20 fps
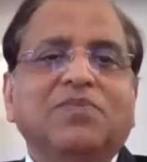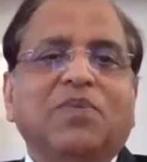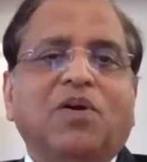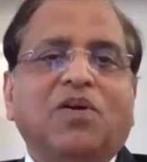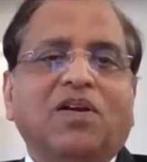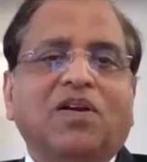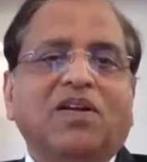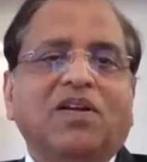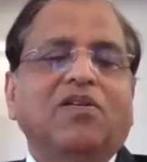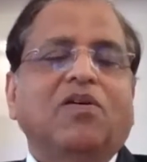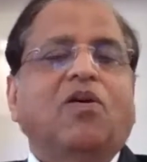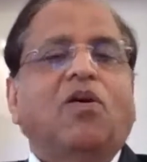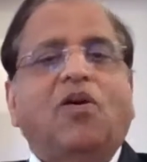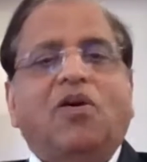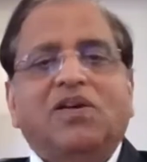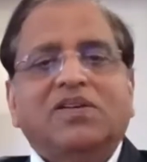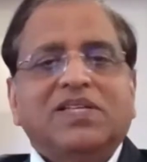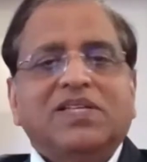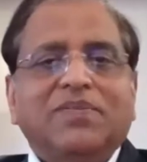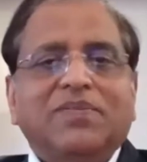model
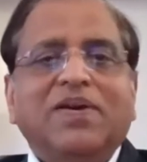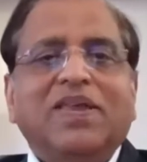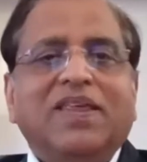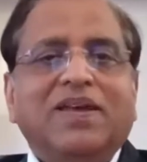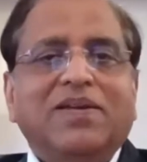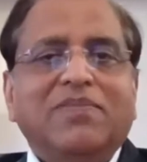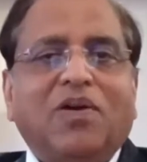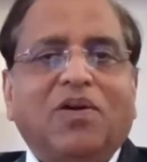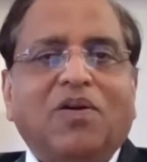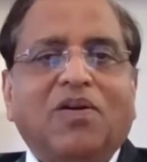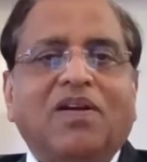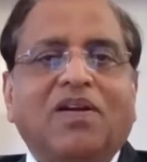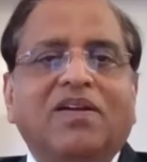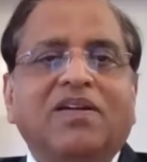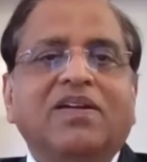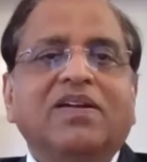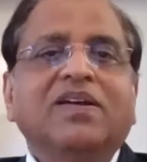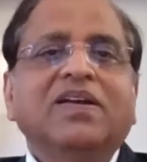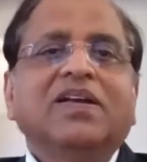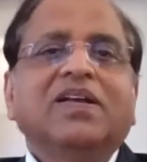or some other
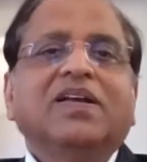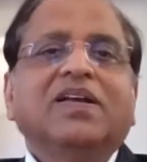model,